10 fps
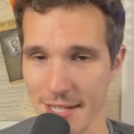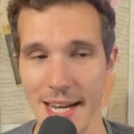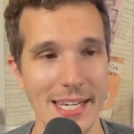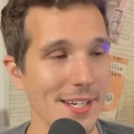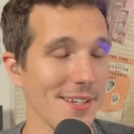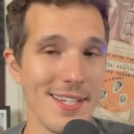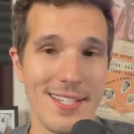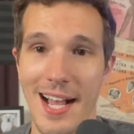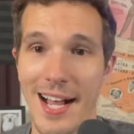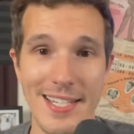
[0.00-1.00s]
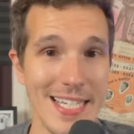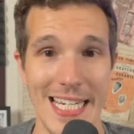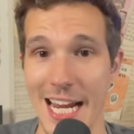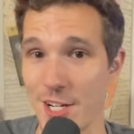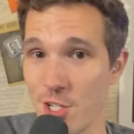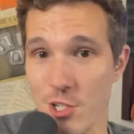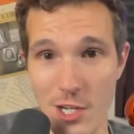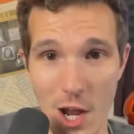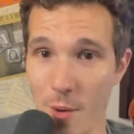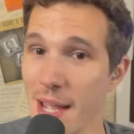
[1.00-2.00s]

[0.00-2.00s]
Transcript: I hear this on CHGO.